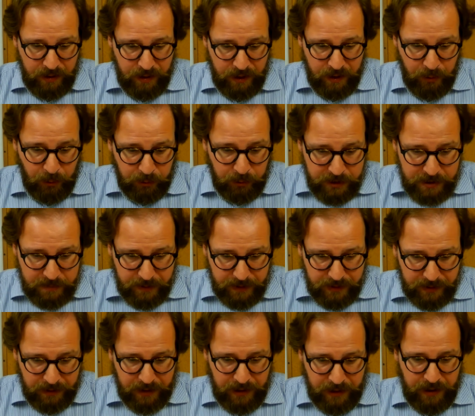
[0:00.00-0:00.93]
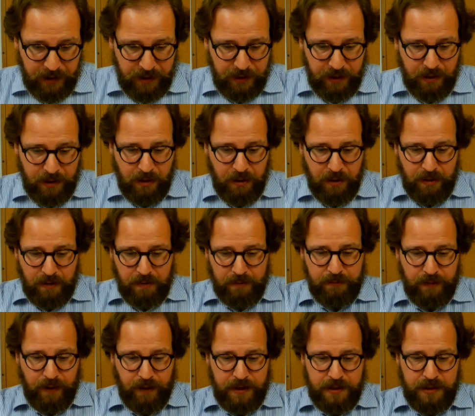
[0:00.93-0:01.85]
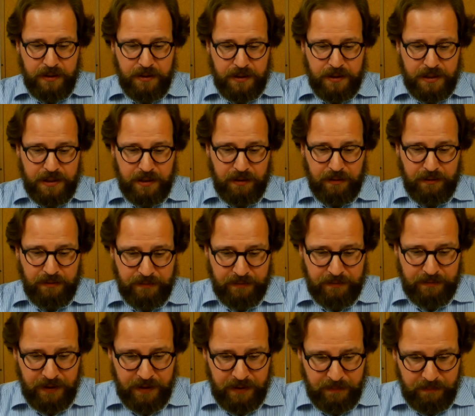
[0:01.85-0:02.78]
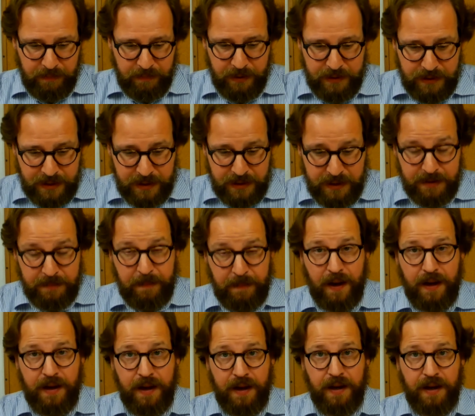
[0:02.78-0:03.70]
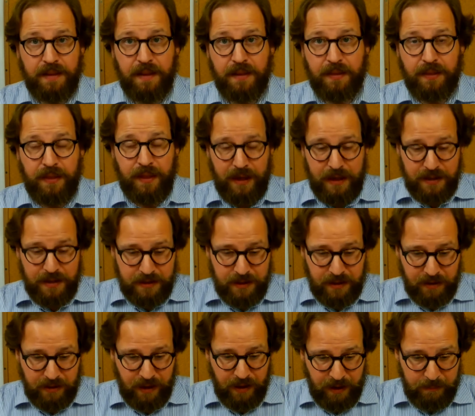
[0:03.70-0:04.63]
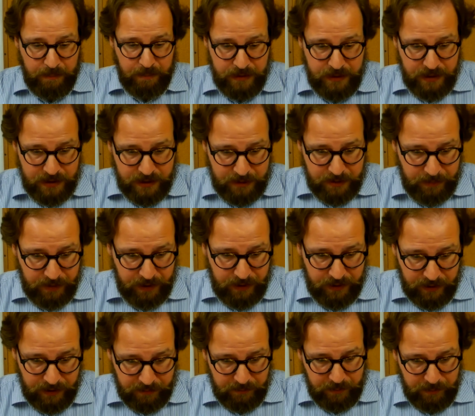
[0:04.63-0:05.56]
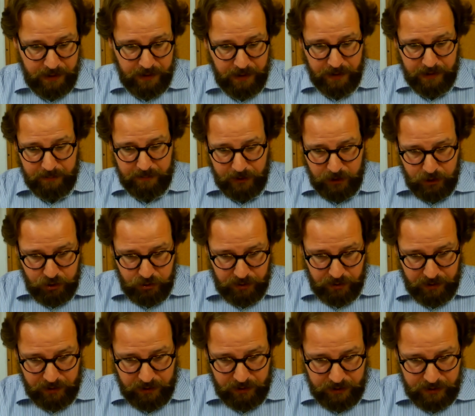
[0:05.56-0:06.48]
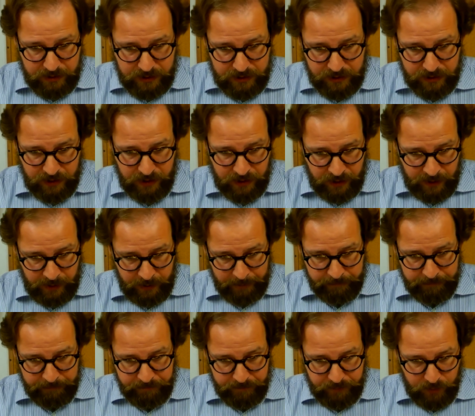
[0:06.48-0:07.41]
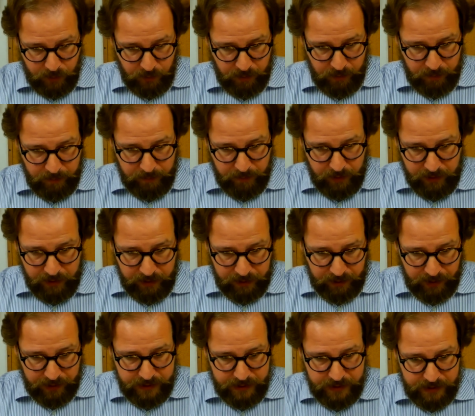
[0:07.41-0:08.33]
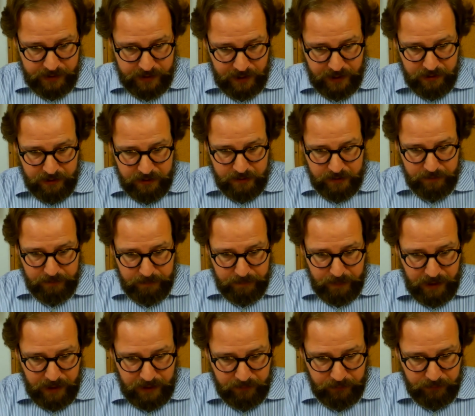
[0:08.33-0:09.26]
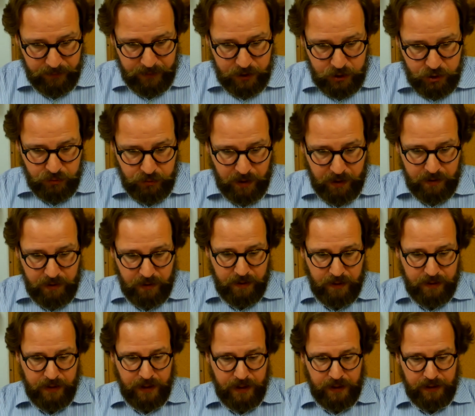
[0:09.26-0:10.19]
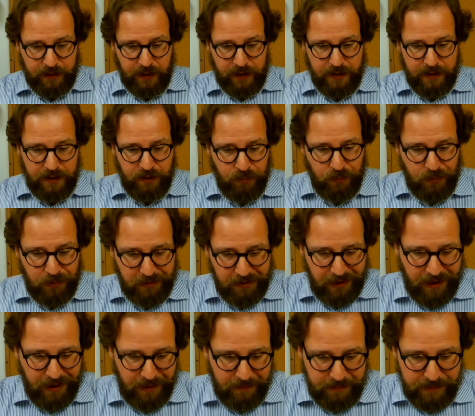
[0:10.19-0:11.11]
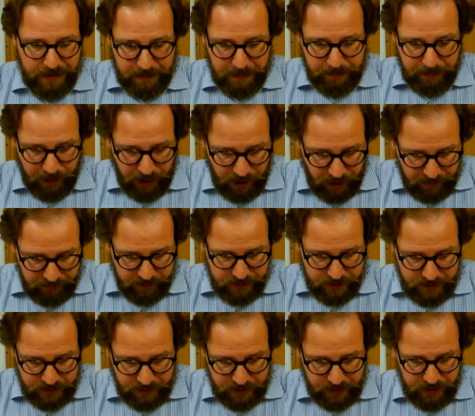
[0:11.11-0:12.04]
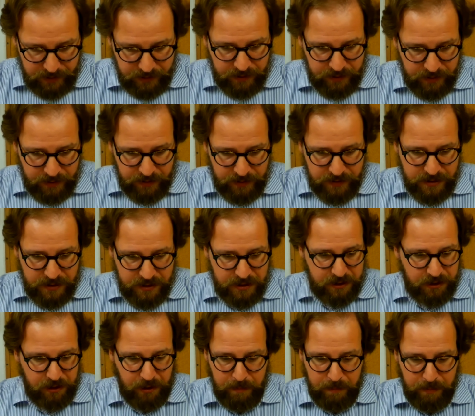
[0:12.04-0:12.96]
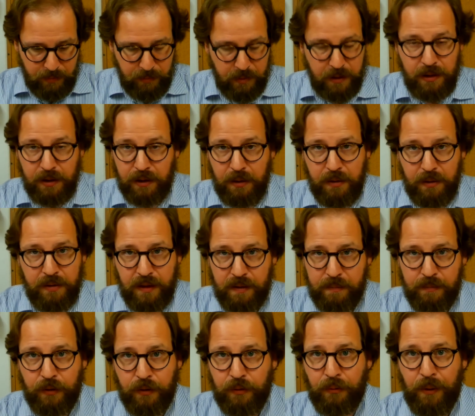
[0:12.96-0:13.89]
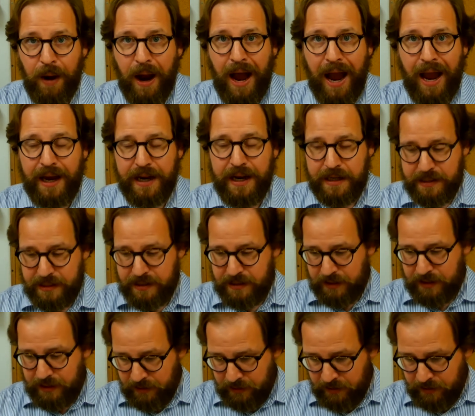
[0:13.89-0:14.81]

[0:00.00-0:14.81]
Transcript: And ultimately, you're going to find yourself participating in the things that they participate in. Be not among drunkards or among gluttonous eaters of meat, for the drunkard and the glutton will come to poverty. Slumber will clothe them with rags.